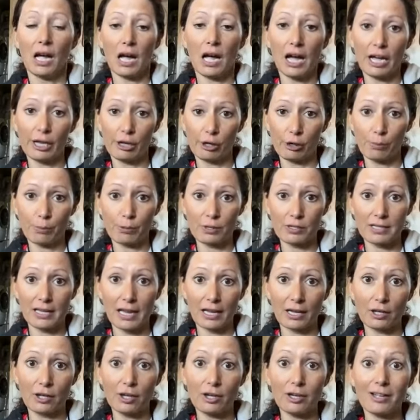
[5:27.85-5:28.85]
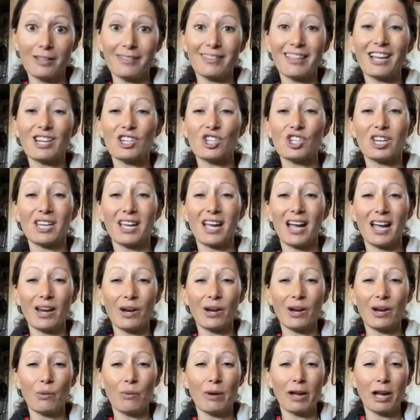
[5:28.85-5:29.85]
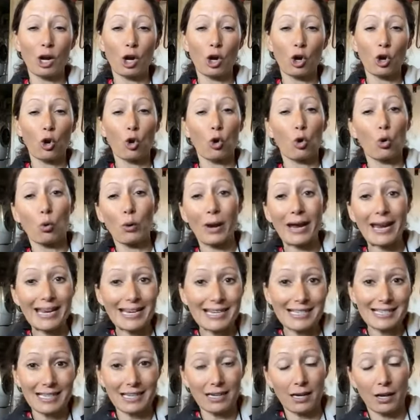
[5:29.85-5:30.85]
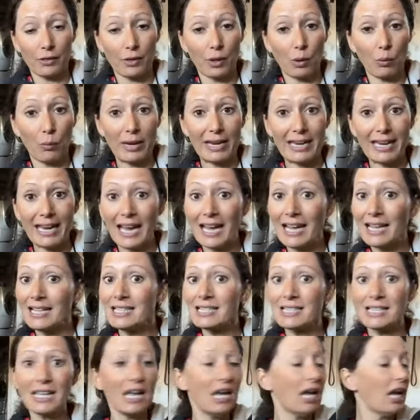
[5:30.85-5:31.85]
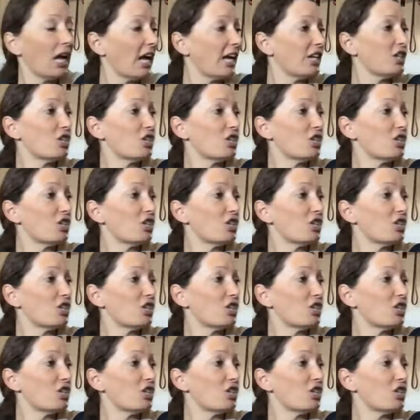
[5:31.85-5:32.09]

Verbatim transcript: 100% good that she kind of went crazy on the weekends